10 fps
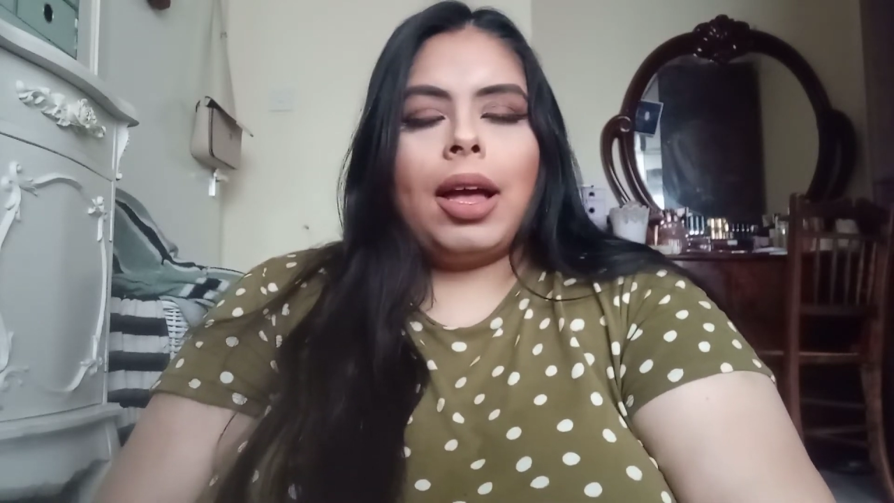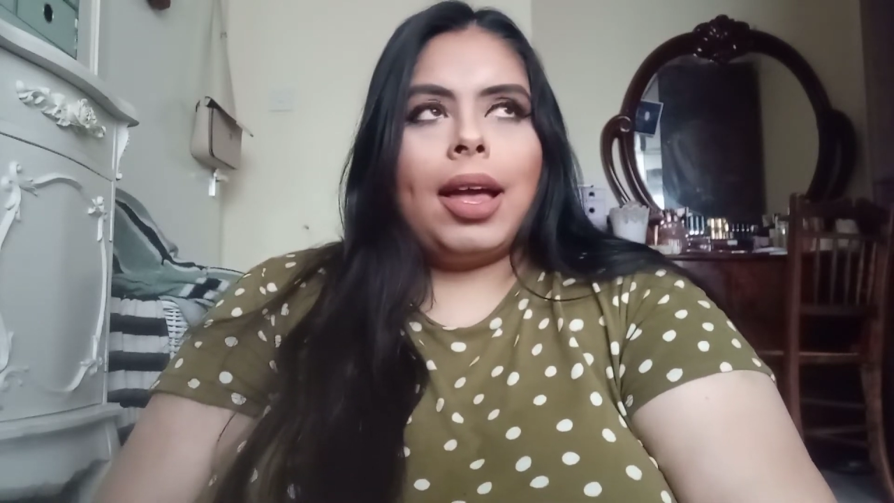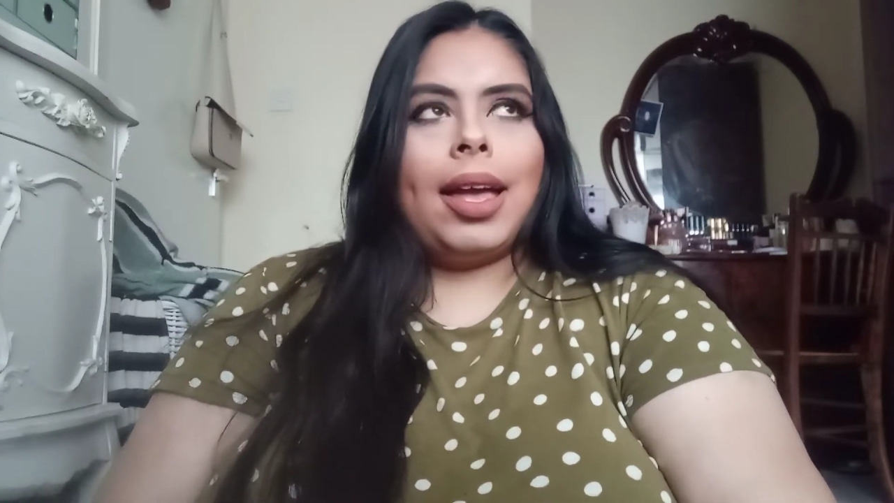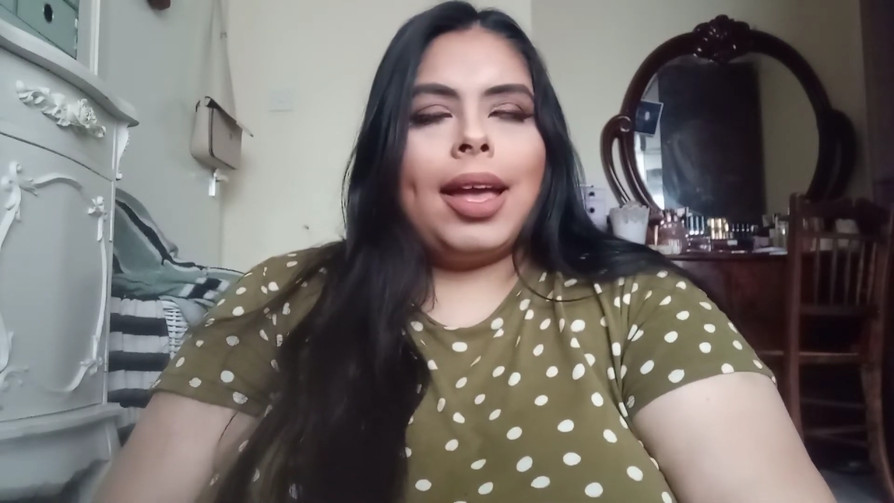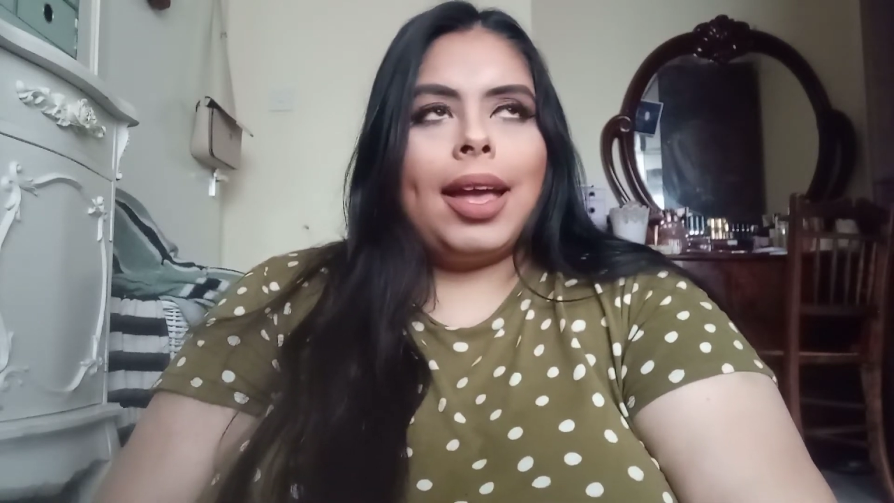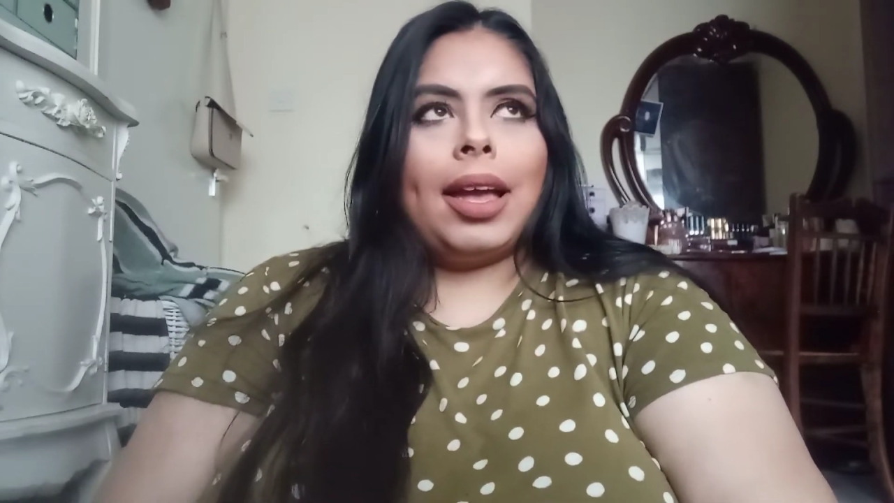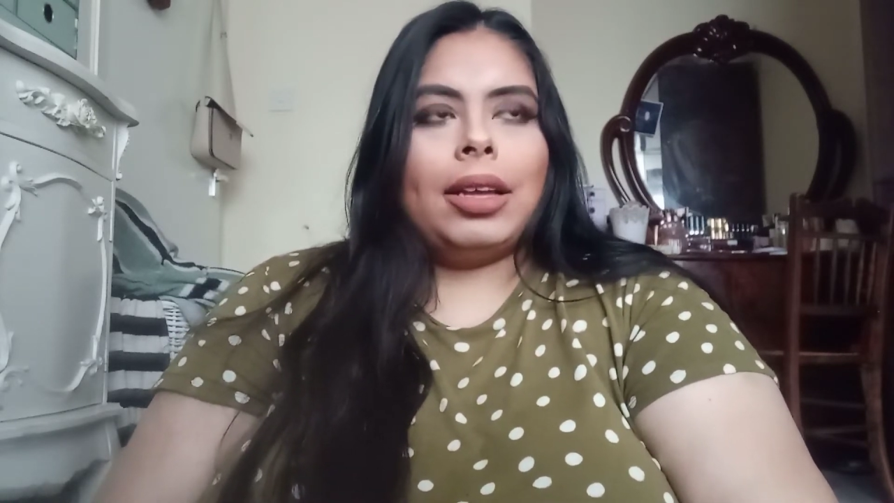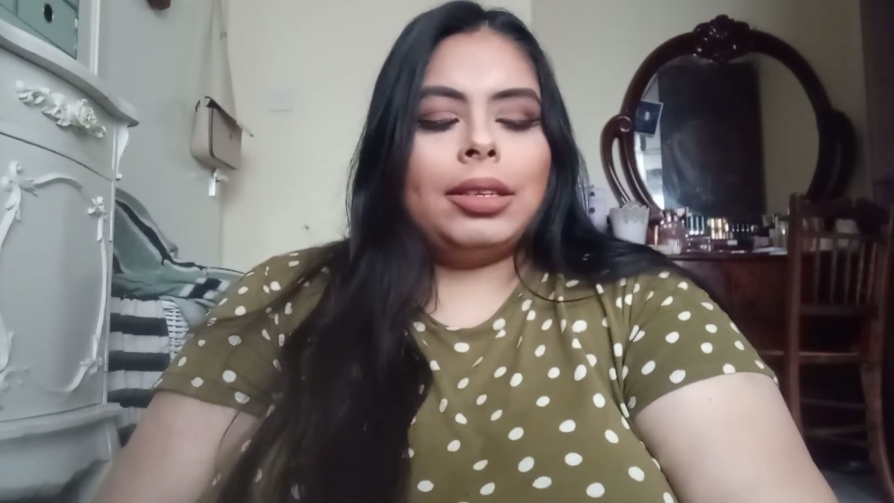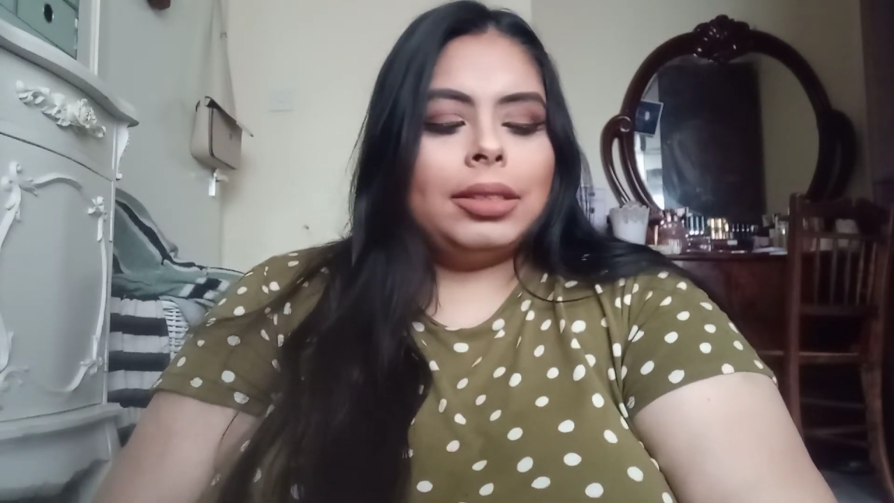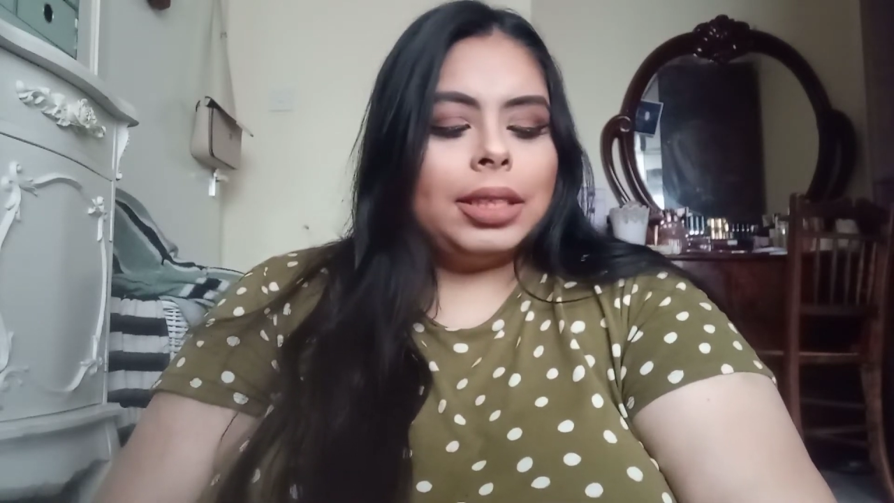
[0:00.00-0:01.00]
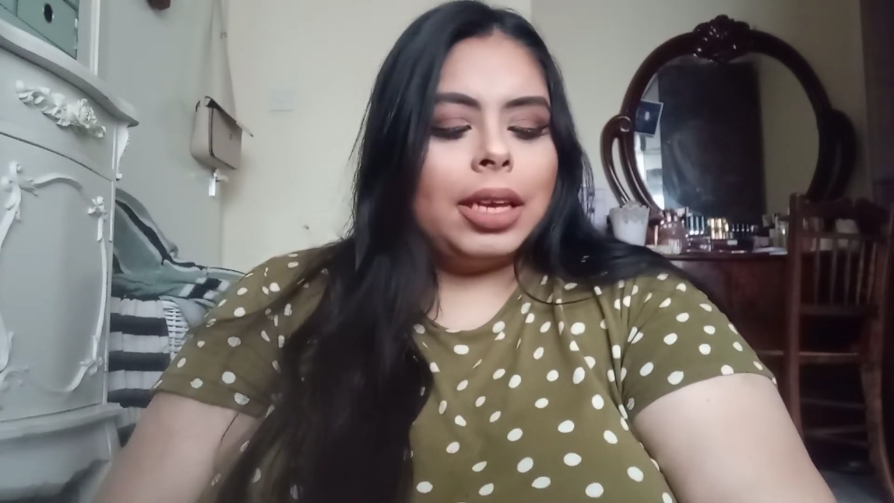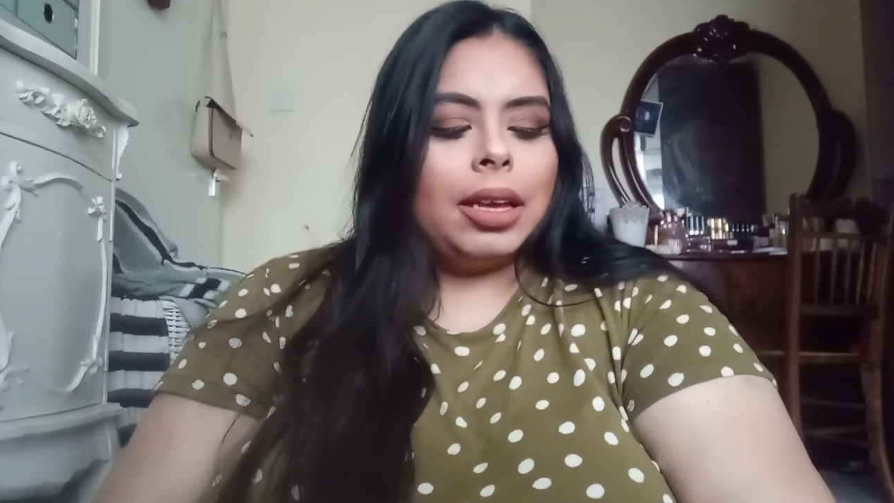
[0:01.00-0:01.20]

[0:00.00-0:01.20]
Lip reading: And